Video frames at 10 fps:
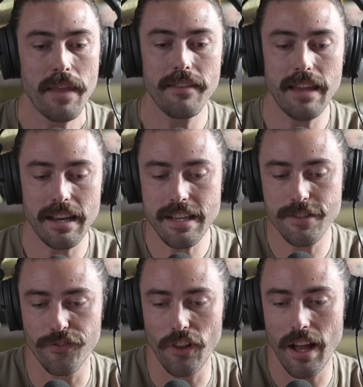And then
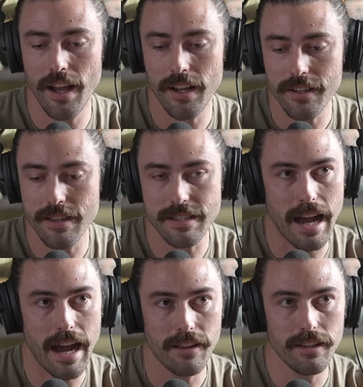he's flying to this
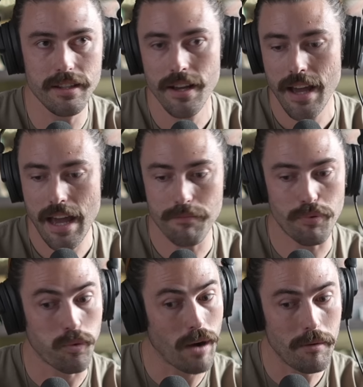island and
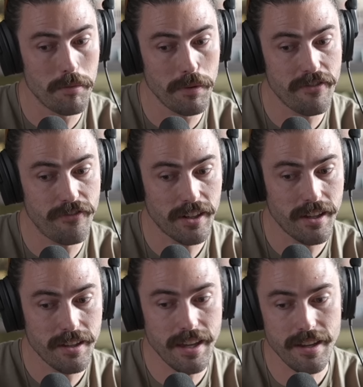probably
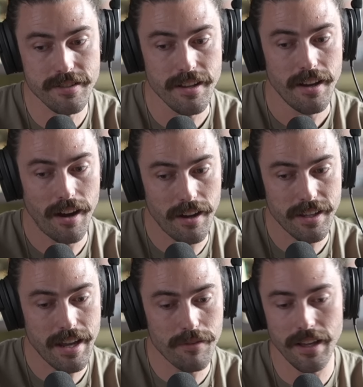kids on
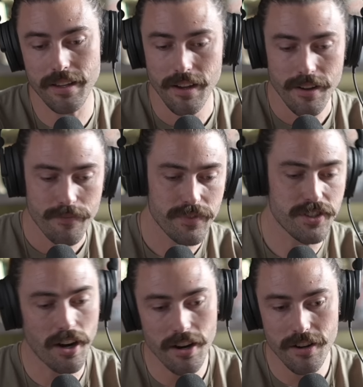camera, like...
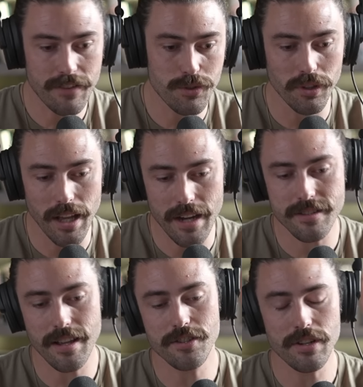Sorry, you're going to have to do a lot of
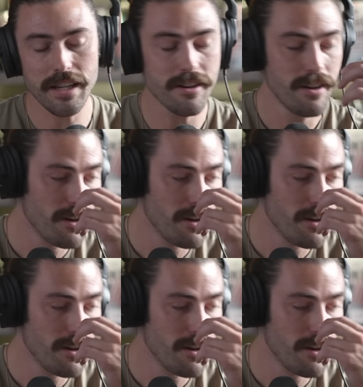censoring here.